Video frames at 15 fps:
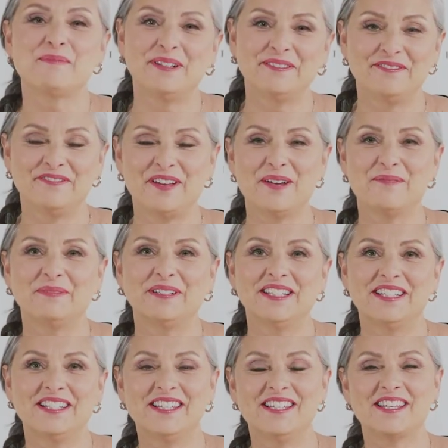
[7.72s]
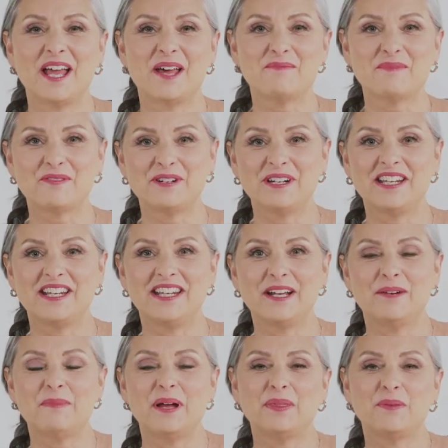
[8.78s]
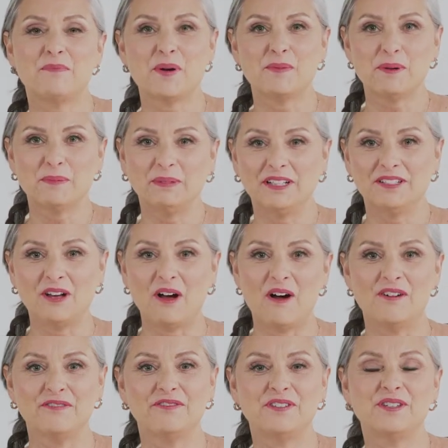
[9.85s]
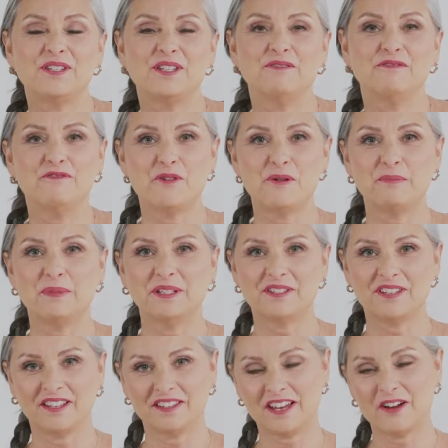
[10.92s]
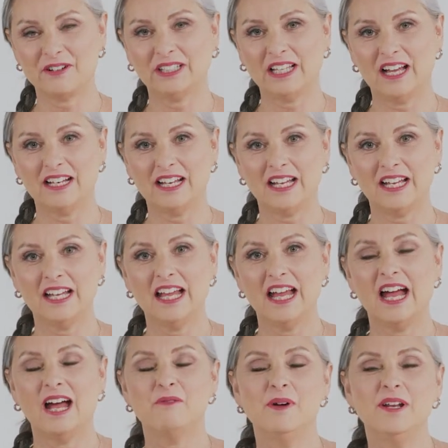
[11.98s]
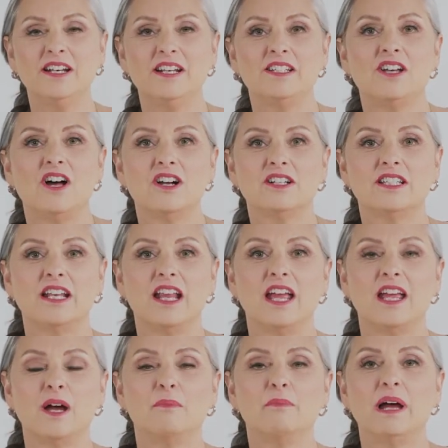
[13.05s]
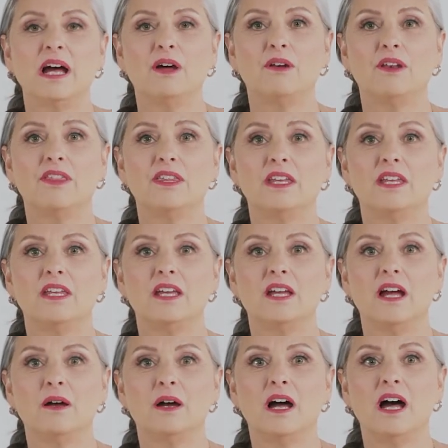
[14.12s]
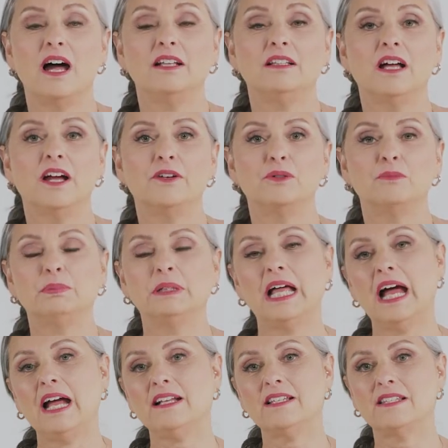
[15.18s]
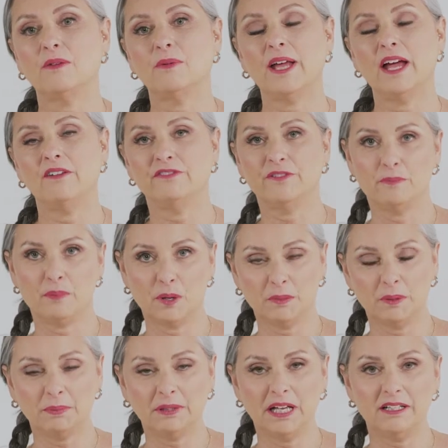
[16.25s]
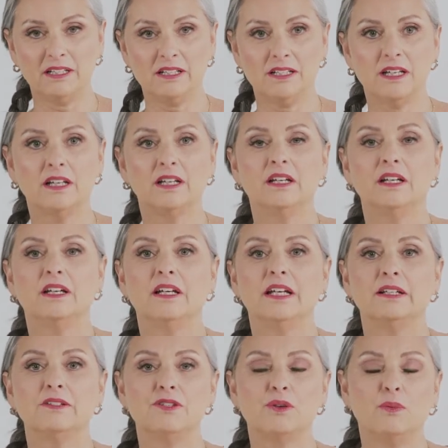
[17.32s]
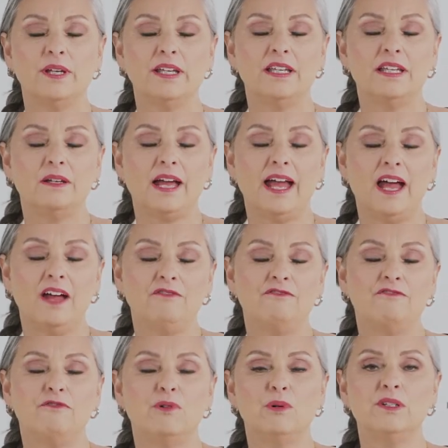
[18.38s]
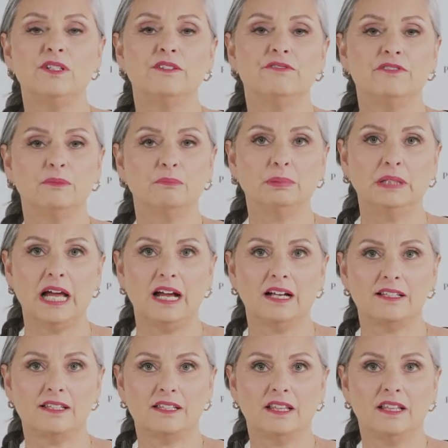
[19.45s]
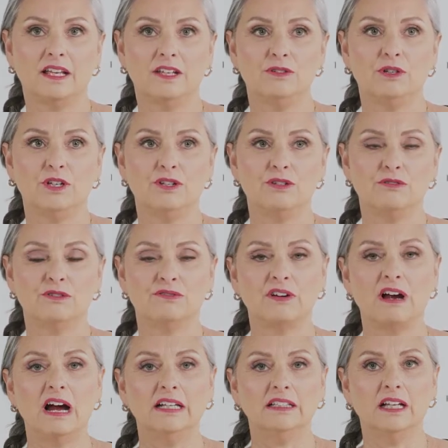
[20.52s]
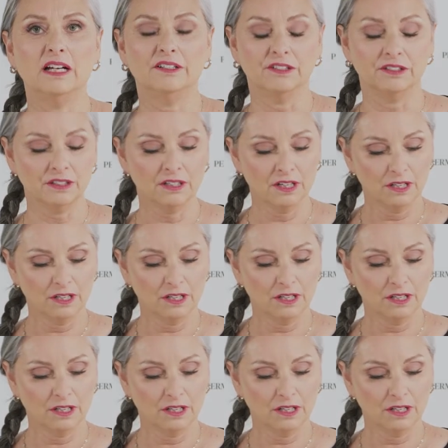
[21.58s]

Blend family. This is Anne Marie. I'm at the Perma Blend office in Fort Mill, South Carolina. I wanted to talk today about the eyeliner blacks that we have for Perma Blend. So we have 4 different blacks that you can use for eyeliner.